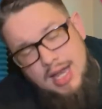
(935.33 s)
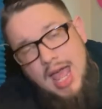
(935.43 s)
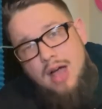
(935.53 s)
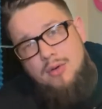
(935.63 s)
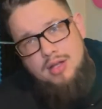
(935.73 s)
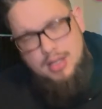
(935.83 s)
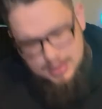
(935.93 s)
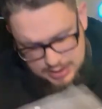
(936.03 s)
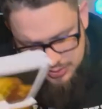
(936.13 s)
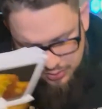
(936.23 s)
now at
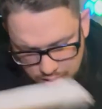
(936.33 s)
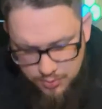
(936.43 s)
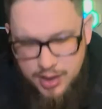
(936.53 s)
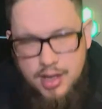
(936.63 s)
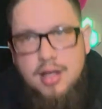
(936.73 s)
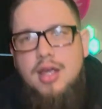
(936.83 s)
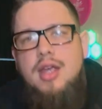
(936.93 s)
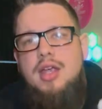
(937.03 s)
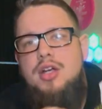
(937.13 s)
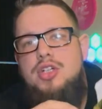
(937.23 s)
least, this will go away
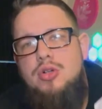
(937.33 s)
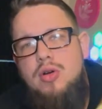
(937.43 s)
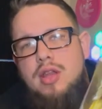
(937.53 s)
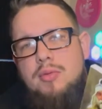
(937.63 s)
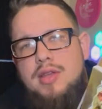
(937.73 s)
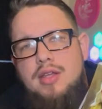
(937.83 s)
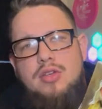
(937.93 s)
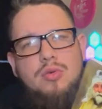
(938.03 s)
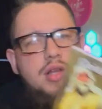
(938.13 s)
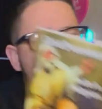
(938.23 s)
here shortly within
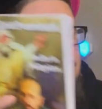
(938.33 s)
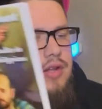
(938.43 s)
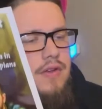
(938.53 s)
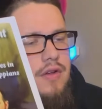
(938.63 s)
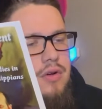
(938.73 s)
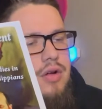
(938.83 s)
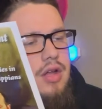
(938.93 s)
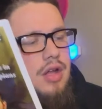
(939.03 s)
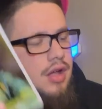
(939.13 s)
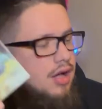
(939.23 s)
2022,
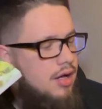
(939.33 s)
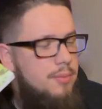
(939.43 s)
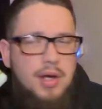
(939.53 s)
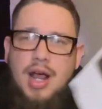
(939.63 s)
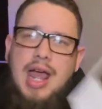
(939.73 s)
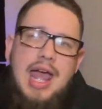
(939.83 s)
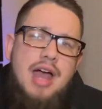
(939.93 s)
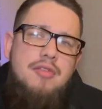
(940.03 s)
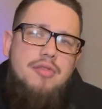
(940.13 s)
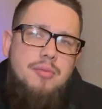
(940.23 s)
um, but I
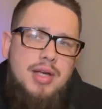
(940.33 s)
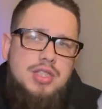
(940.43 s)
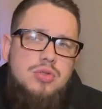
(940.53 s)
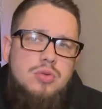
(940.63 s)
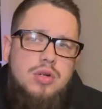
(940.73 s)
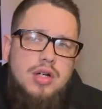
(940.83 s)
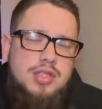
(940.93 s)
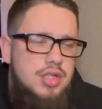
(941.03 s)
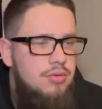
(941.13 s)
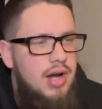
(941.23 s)
have my schoolwork.
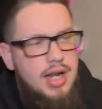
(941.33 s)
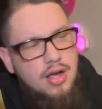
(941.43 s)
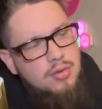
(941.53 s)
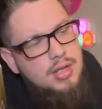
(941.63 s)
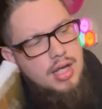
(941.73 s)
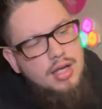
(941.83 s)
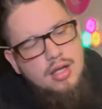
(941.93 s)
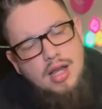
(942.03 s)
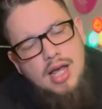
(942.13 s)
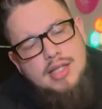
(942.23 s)
So right now I'm taking a
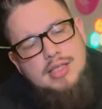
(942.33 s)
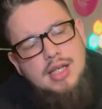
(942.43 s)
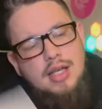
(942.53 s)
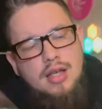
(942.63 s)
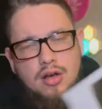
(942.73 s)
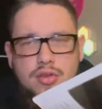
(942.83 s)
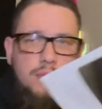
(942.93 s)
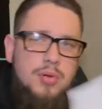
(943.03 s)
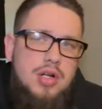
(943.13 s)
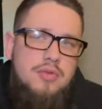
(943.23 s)
class on the
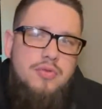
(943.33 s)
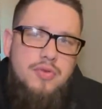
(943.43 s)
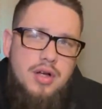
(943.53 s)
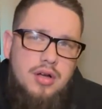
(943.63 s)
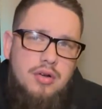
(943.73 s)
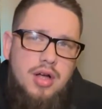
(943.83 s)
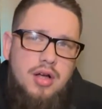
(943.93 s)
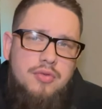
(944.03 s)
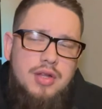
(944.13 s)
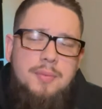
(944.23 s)
book of
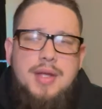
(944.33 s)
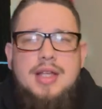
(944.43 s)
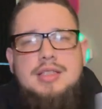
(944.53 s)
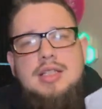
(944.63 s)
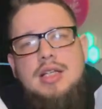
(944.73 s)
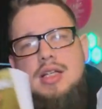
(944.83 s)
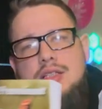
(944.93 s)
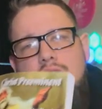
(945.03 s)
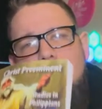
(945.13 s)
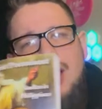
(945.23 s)
uh, Philippians.
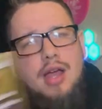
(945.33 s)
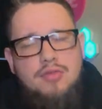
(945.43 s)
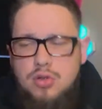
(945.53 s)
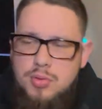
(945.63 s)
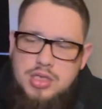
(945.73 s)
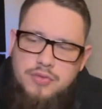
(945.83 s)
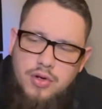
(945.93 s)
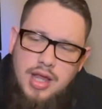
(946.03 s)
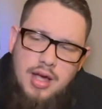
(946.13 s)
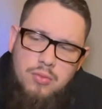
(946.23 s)
So I have two books
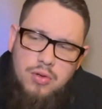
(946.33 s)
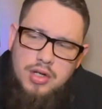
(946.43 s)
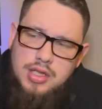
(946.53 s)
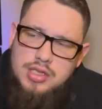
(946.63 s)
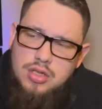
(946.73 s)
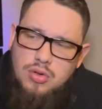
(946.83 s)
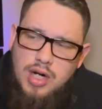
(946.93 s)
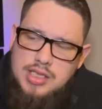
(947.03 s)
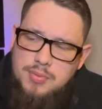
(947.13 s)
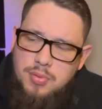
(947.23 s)
for that. One is
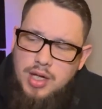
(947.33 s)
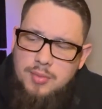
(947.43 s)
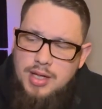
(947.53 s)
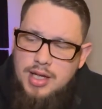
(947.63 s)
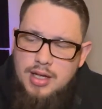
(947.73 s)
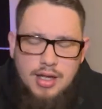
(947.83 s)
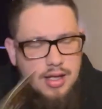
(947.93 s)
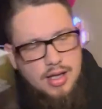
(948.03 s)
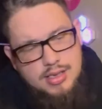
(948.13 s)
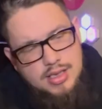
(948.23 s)
Christ Preeminent,
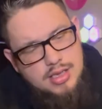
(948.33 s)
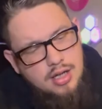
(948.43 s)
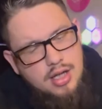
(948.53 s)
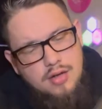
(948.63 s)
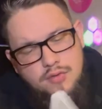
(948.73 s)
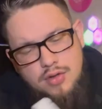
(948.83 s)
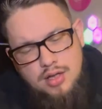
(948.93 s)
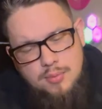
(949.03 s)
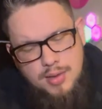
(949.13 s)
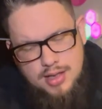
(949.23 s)
to study into
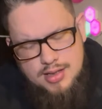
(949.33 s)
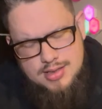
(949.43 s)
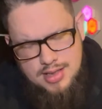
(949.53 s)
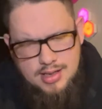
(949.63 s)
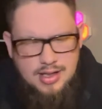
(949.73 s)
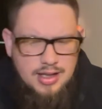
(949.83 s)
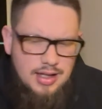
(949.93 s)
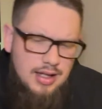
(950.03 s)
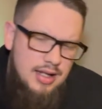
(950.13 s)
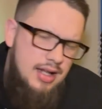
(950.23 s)
Philippians, and
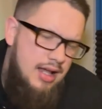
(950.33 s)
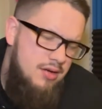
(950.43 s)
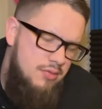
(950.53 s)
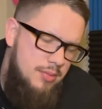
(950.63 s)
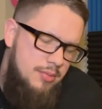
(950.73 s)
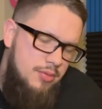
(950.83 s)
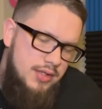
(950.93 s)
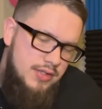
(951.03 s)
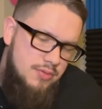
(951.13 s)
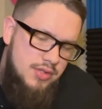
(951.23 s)
then I don't remember what
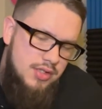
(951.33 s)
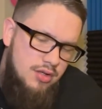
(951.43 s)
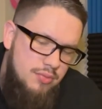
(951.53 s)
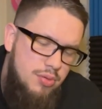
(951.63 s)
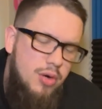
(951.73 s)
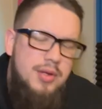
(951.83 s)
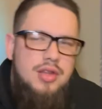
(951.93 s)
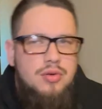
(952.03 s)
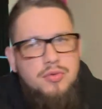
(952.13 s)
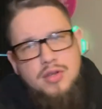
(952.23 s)
this one is called. Probing
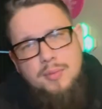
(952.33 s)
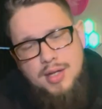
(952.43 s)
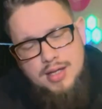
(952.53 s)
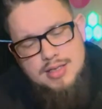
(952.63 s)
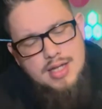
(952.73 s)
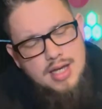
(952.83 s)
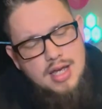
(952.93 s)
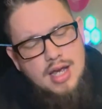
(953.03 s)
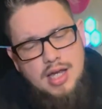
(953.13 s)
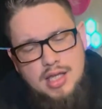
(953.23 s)
through Philippians,
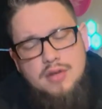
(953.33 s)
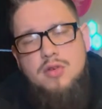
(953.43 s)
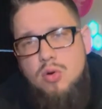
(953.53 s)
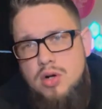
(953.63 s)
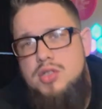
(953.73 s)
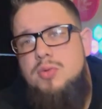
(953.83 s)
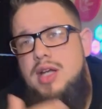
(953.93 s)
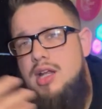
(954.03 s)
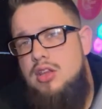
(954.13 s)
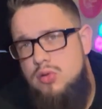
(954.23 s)
and then of course
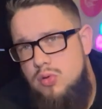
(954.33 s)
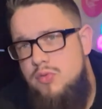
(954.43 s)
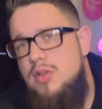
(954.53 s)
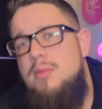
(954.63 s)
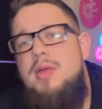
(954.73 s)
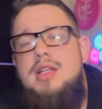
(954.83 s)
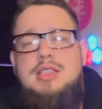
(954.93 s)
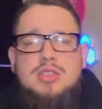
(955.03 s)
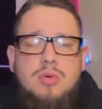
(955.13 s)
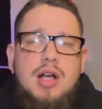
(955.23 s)
reading through Philippians
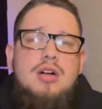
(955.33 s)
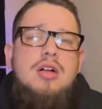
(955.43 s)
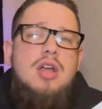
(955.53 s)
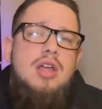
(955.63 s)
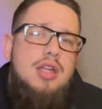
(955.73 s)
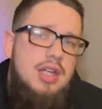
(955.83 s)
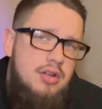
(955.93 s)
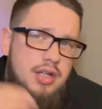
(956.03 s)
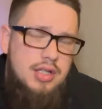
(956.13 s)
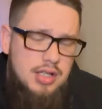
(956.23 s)
as well
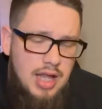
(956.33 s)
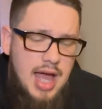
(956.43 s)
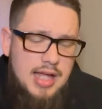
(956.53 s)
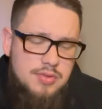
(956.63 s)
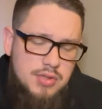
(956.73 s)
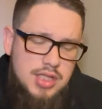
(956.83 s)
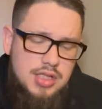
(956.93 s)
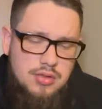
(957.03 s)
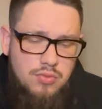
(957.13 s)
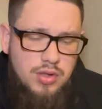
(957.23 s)
during the class, which
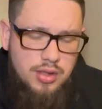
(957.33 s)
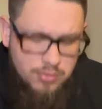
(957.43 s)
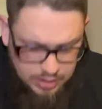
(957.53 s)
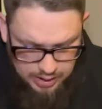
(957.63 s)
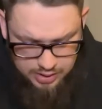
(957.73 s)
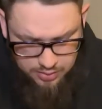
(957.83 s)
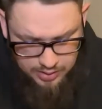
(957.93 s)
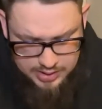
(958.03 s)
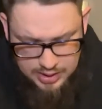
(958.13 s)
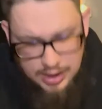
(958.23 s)
is really really
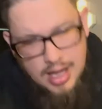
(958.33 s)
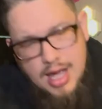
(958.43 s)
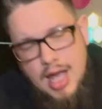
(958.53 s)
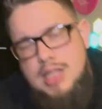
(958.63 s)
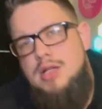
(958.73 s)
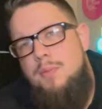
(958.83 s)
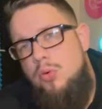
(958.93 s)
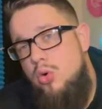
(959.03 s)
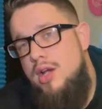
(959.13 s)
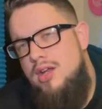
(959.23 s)
interesting. It's a
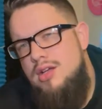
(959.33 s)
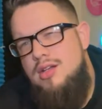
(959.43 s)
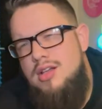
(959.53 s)
pretty good